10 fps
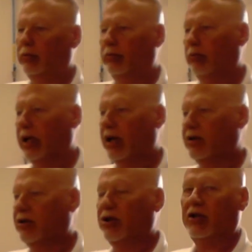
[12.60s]

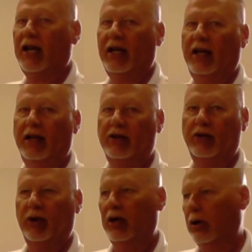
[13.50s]
because just like in
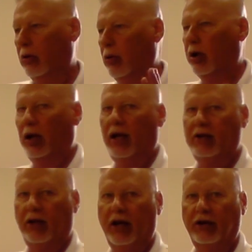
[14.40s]
industry, you don't work in
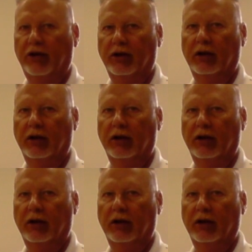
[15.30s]
isolation.